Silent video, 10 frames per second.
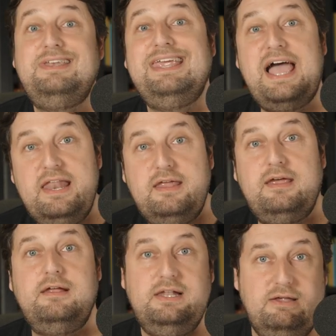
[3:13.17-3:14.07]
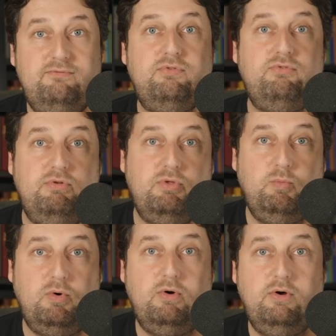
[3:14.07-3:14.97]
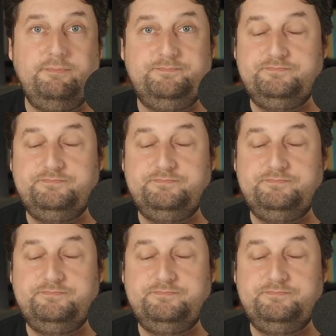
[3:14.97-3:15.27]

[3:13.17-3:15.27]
Diana lived through the war.